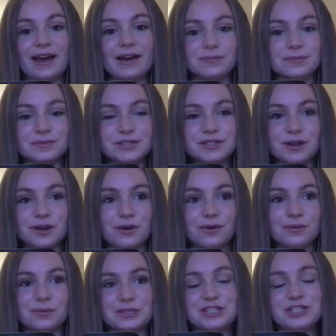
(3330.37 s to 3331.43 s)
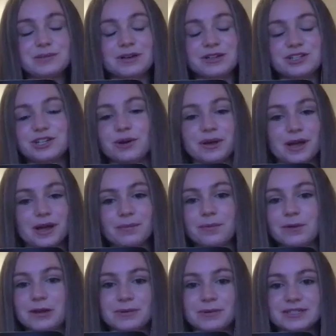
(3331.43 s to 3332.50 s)
So it's just about showing up,
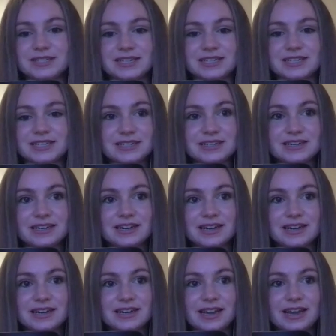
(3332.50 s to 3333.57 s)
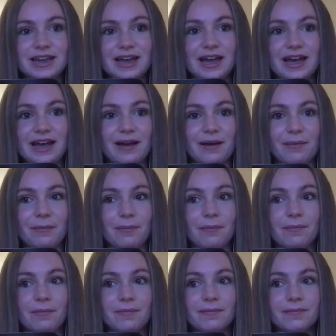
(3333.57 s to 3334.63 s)
being persistent.
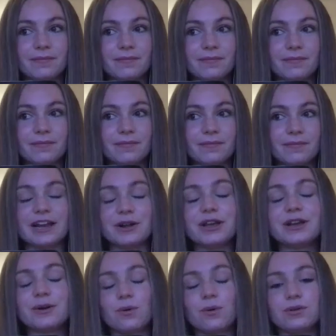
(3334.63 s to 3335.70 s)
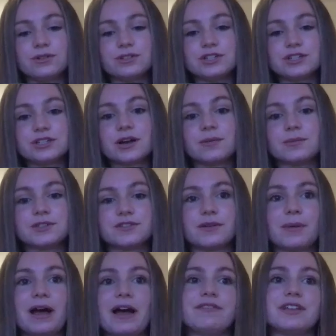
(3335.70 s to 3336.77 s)
Um, and yeah, it all just comes
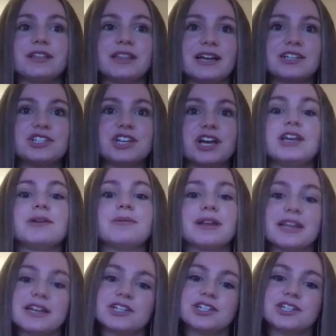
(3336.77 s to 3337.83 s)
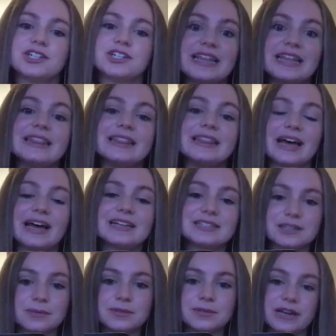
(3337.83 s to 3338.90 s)
from having that genuine interest in
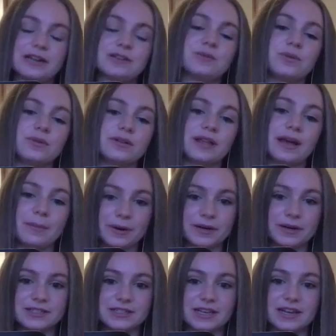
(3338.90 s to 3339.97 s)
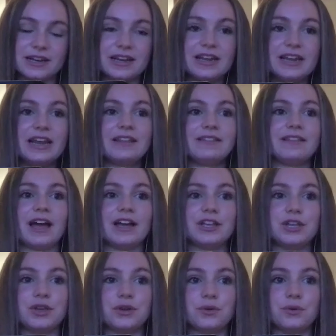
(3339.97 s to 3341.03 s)
that subject or that person,
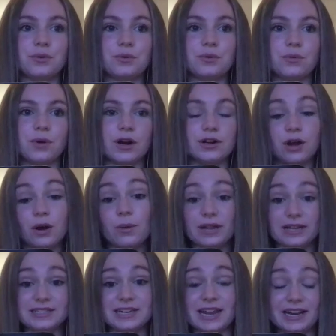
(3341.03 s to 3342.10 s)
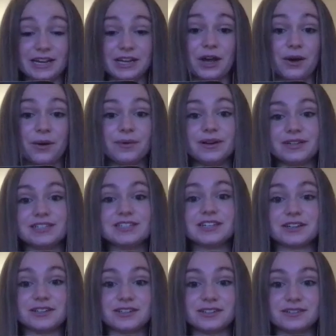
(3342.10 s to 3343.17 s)
that you are not willing to let it go
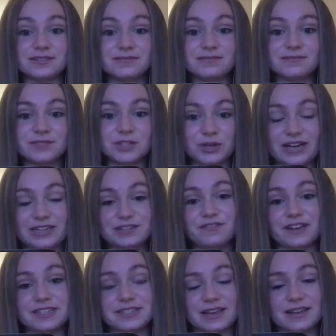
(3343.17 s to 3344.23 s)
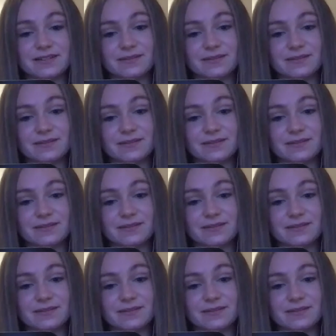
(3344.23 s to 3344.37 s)
until you get to face it.